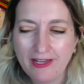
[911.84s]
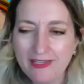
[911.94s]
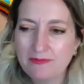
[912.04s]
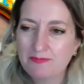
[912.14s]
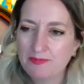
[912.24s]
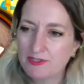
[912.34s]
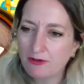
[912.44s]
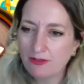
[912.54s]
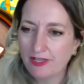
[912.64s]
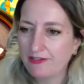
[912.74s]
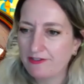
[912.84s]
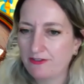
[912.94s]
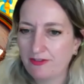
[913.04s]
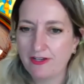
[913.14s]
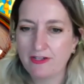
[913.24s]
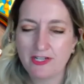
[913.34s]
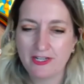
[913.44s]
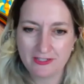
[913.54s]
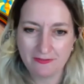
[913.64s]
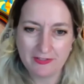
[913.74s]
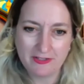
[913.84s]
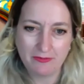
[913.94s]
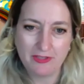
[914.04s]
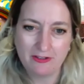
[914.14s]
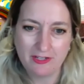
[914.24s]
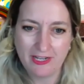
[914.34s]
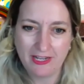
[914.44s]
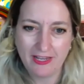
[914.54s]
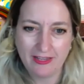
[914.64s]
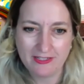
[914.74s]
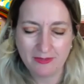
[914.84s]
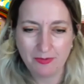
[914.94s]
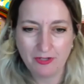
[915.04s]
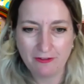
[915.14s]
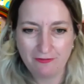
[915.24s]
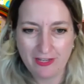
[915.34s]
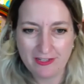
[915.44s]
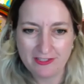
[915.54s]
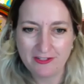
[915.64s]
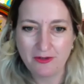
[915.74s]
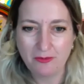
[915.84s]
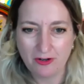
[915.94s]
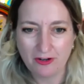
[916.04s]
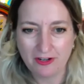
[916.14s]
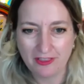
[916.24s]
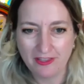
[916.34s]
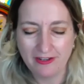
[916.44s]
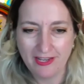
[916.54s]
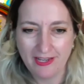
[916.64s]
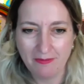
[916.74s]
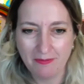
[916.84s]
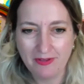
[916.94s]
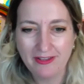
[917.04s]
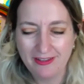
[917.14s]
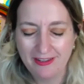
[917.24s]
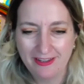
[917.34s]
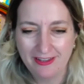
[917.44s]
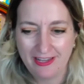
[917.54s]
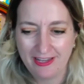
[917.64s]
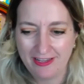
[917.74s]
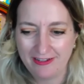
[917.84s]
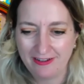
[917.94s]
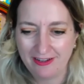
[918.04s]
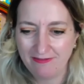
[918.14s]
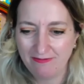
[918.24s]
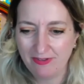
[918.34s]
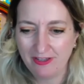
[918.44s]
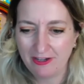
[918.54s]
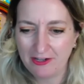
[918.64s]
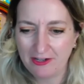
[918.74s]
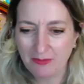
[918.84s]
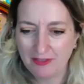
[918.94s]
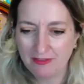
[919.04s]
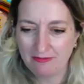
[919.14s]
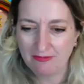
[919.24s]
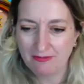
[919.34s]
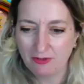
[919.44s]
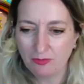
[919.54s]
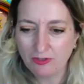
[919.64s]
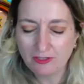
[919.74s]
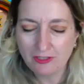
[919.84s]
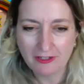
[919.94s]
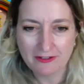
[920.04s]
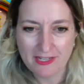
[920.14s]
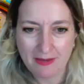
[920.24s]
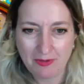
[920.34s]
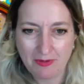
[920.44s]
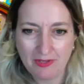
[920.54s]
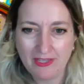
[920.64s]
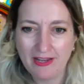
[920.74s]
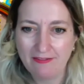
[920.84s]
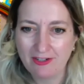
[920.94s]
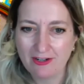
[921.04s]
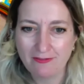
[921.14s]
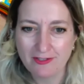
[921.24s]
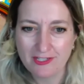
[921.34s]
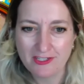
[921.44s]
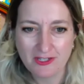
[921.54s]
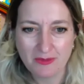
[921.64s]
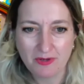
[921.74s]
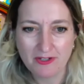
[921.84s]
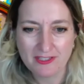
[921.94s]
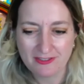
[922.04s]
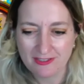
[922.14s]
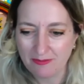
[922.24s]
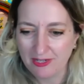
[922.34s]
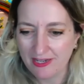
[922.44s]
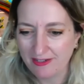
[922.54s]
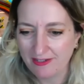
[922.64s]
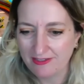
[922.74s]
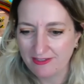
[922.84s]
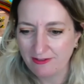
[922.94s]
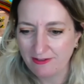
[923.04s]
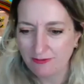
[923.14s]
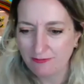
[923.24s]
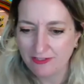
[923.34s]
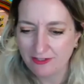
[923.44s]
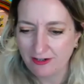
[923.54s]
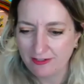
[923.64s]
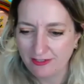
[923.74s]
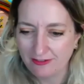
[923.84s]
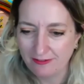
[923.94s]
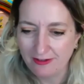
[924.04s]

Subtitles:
am so glad to have gotten a chance to visit with you today and to put a face to the work and the name. And I hope that the world clears up and we can have a conversation in person someday, because you're fun to talk to.